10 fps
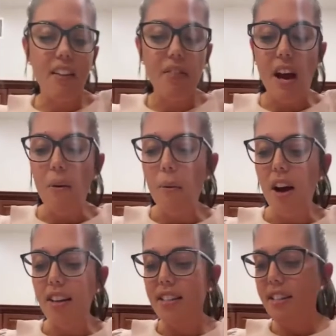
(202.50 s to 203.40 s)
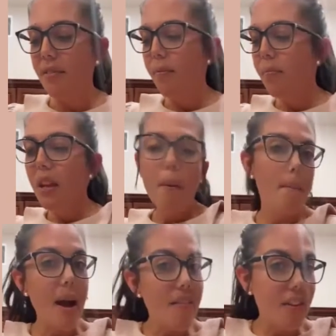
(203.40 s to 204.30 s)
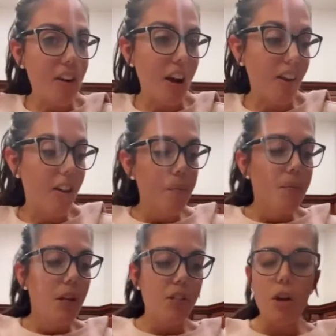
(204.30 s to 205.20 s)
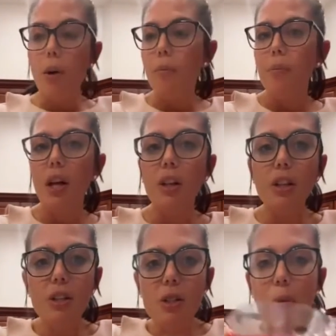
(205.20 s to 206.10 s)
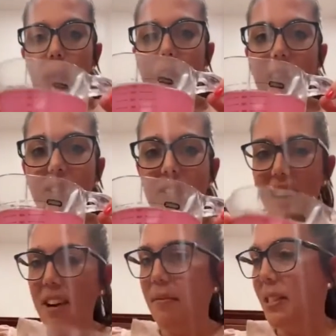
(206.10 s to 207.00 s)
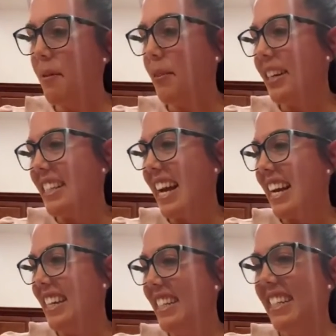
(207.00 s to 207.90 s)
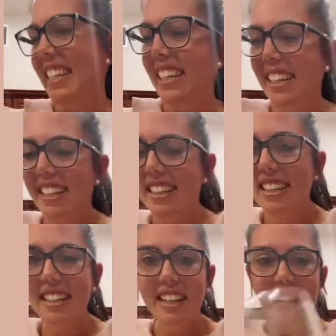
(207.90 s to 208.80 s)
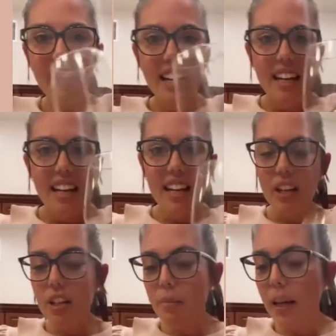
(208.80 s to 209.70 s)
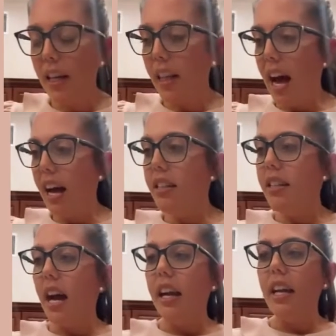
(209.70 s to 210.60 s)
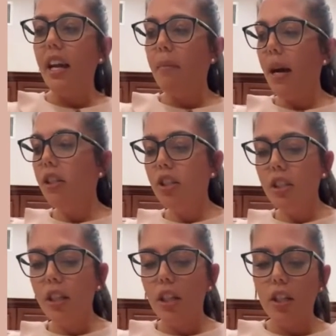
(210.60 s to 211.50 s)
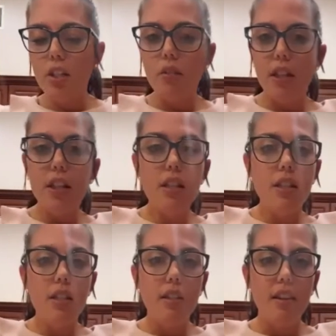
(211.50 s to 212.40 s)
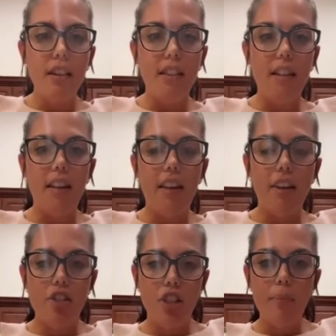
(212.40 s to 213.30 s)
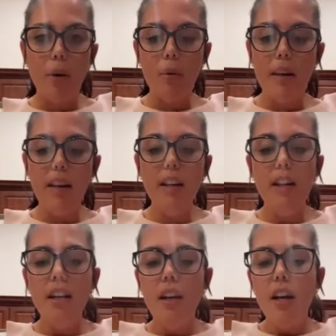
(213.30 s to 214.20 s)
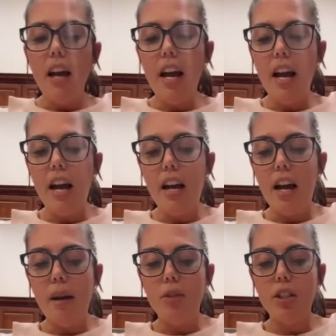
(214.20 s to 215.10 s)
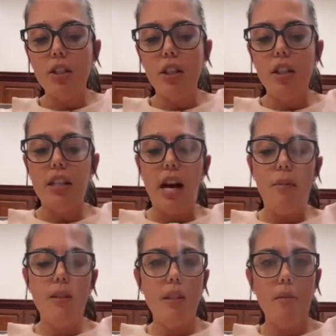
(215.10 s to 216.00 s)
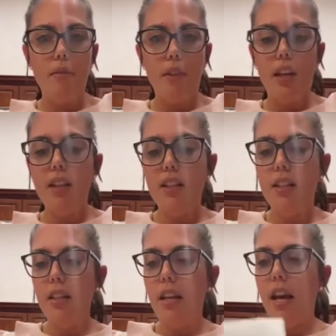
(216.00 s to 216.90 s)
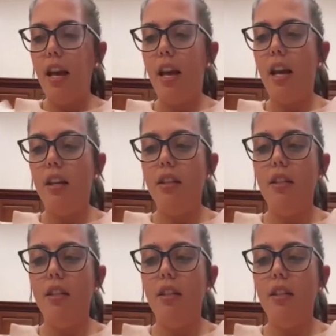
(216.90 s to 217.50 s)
that was my favorite color. So it looks super cute. I'm super excited. Here's my glass. I am actually gonna do this the cheapo way. And I'm just gonna dab some of this and